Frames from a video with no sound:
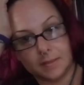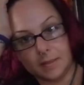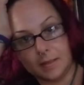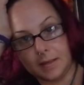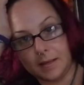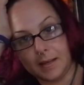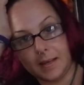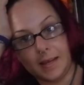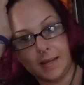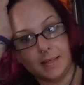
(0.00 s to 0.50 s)

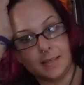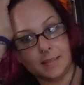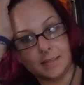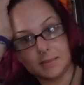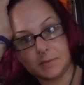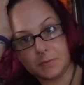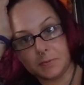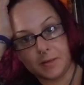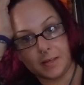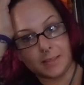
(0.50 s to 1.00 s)
hate
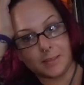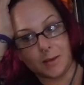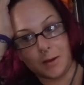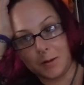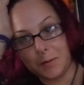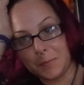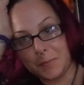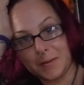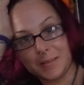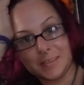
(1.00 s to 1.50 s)
this when I talk
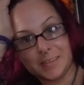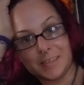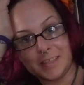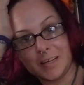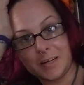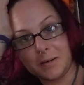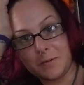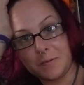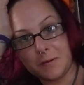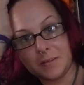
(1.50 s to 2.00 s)
about shit
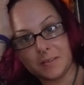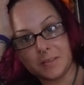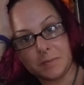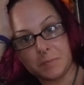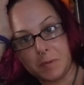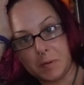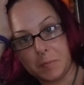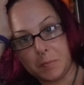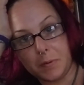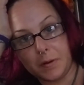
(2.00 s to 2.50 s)
I don't want to.
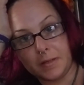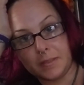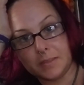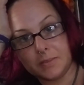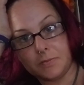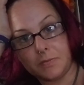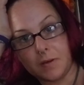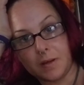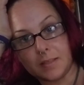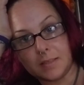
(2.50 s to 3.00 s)
My brain
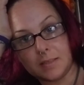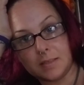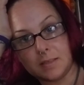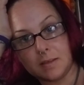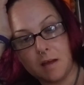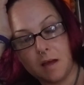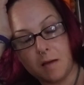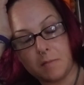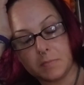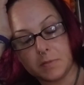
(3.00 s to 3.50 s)
just fucking
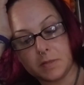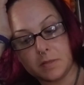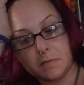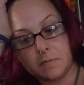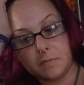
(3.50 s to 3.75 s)
stops.